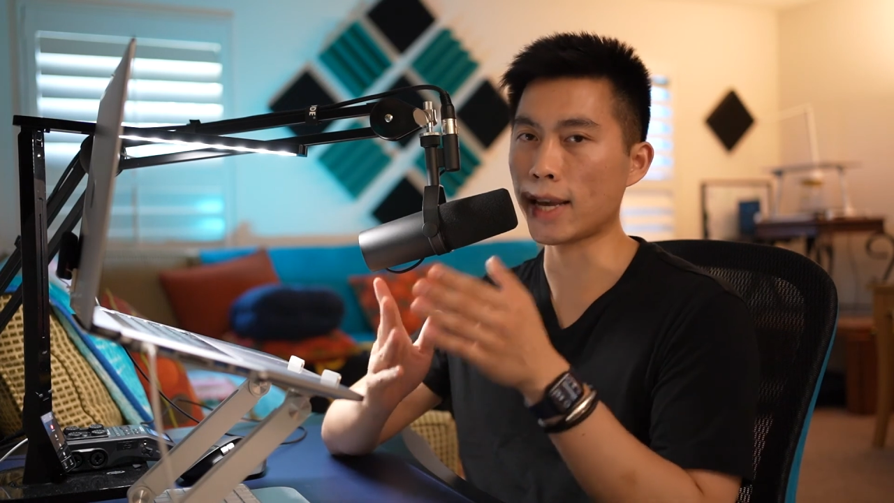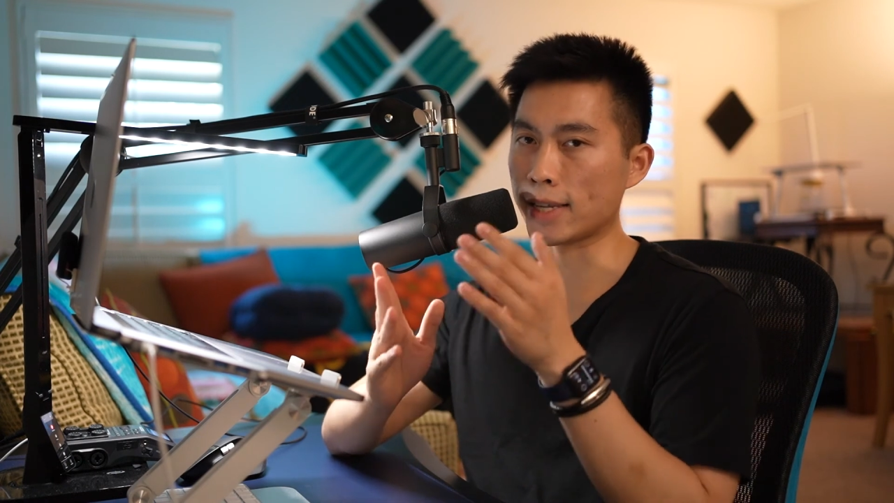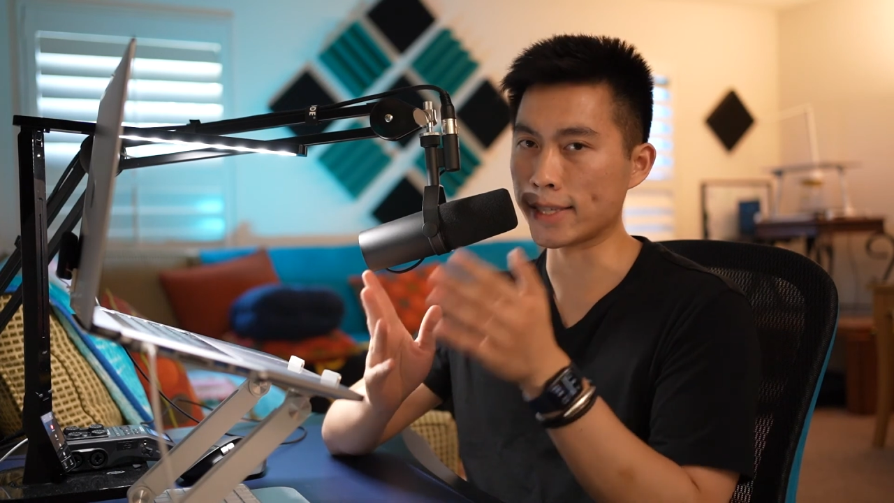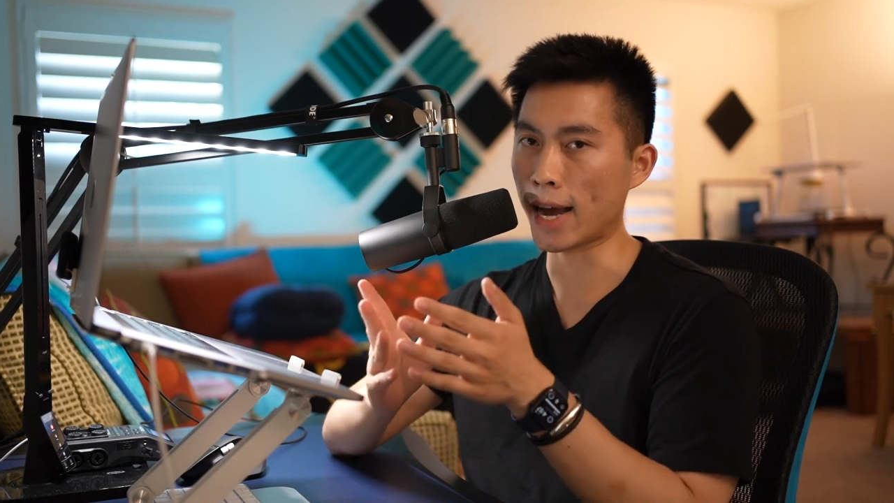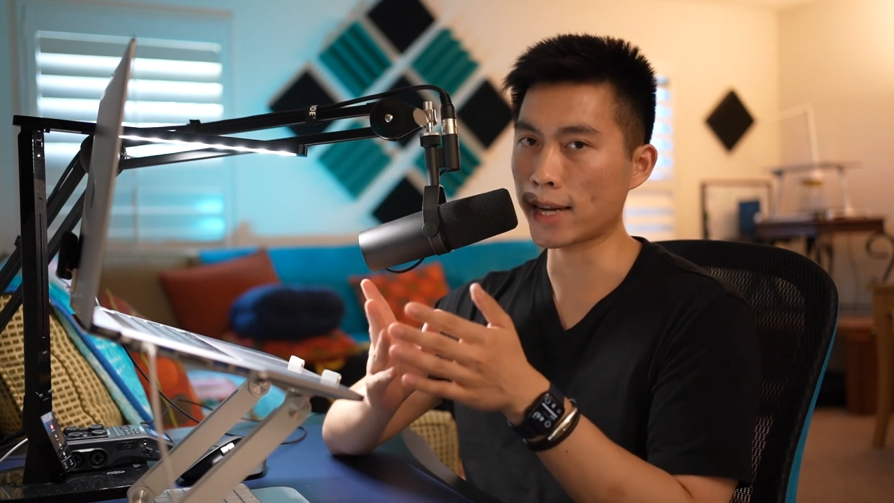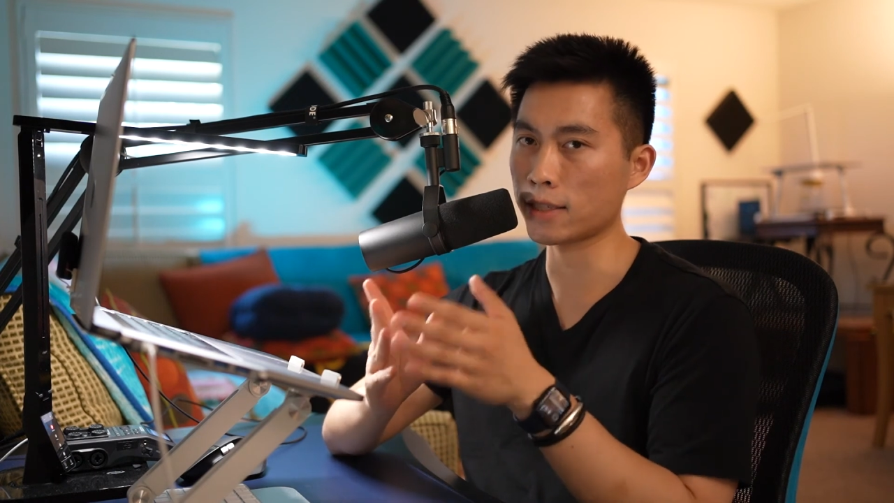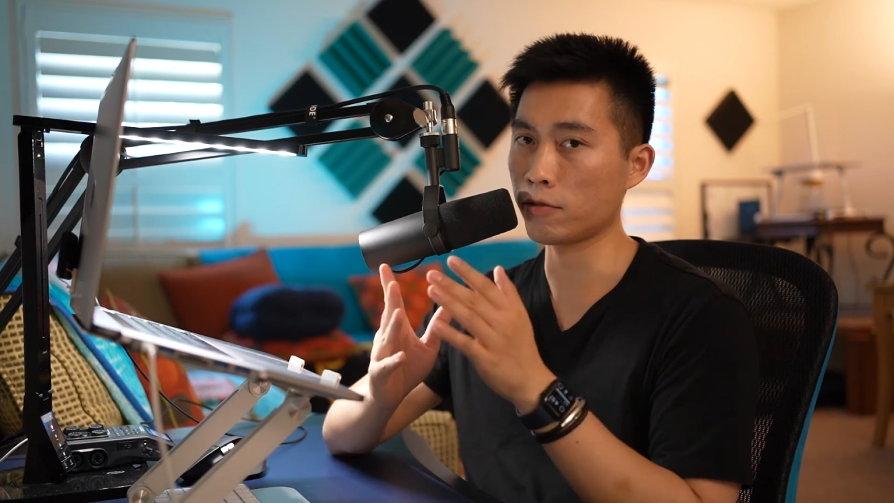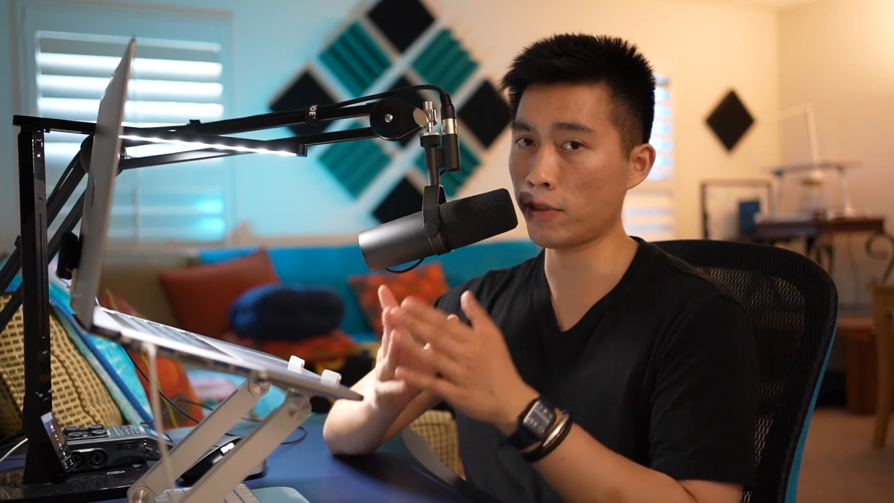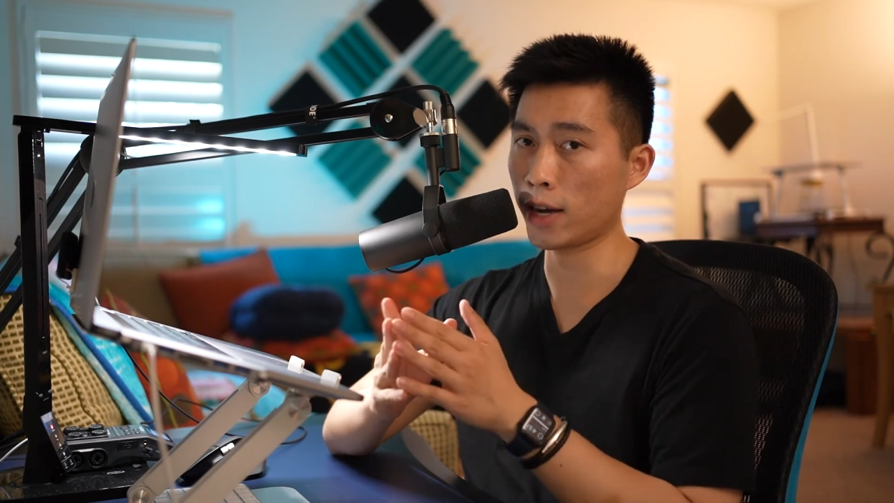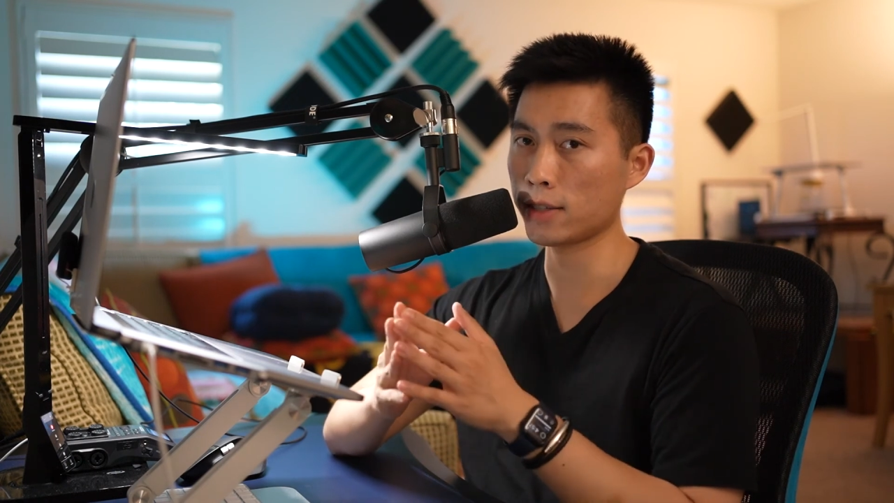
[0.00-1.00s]
exact
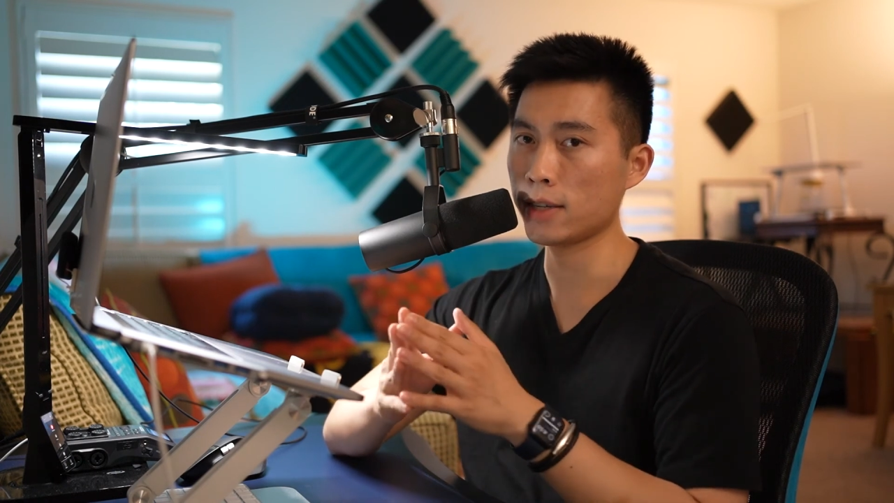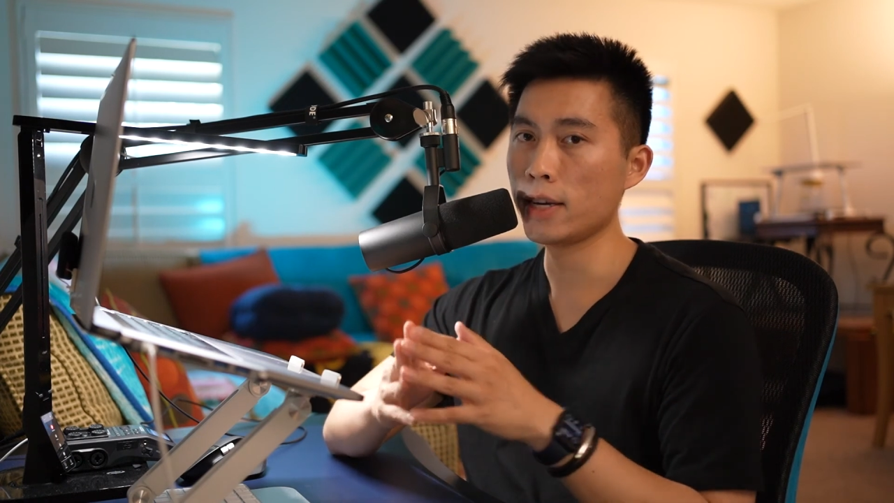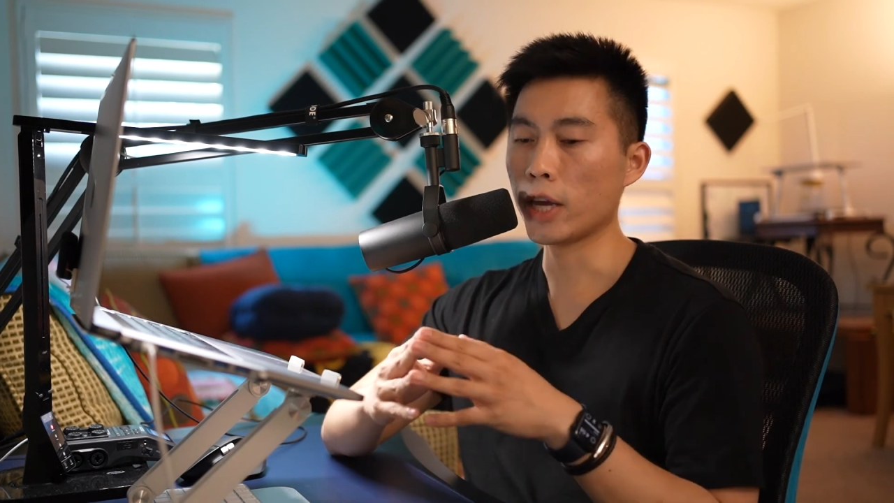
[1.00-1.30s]
effects,